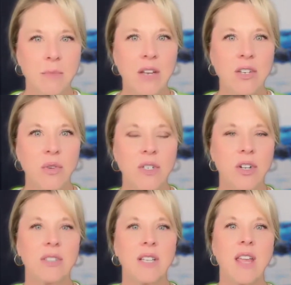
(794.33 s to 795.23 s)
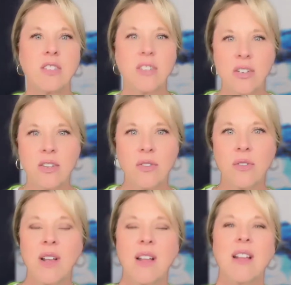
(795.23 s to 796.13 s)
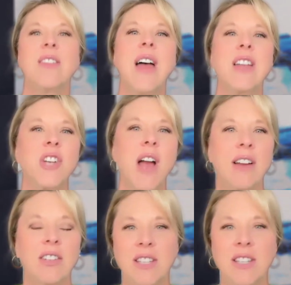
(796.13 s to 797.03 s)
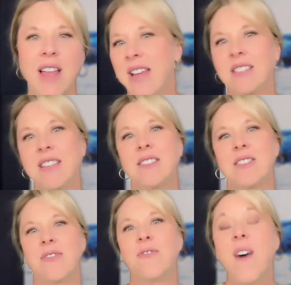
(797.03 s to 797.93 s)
being too adult, into that childlike sense of